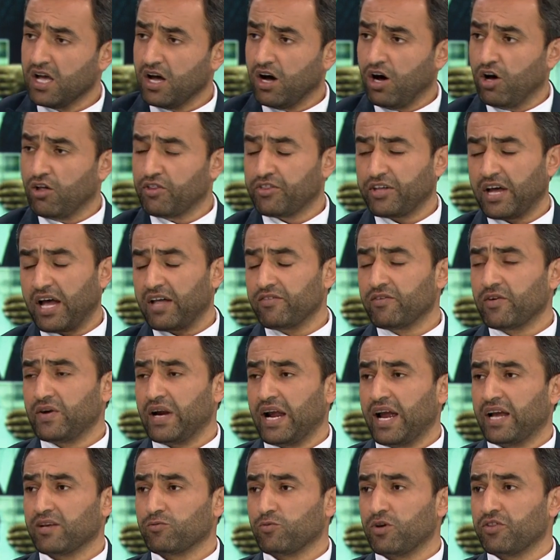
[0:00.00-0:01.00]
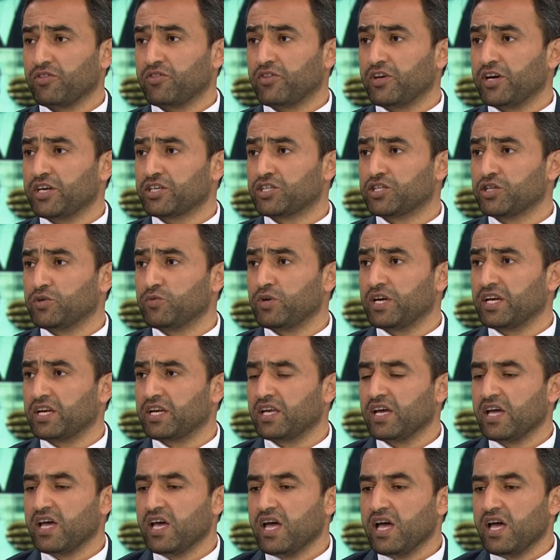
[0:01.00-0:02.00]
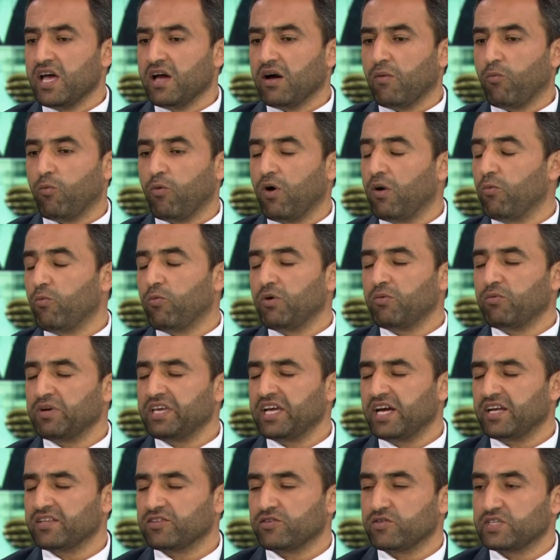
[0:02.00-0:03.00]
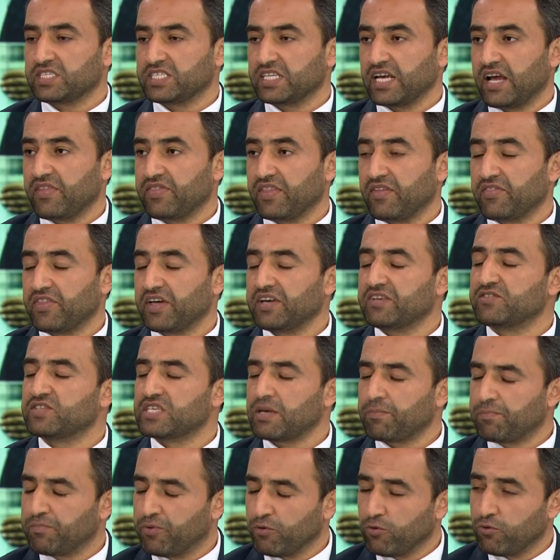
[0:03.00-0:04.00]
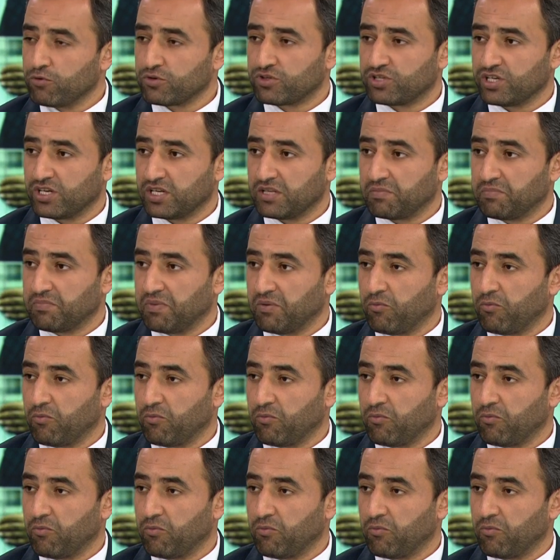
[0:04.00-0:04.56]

On the other hand, what they're doing, what we understand that they supported,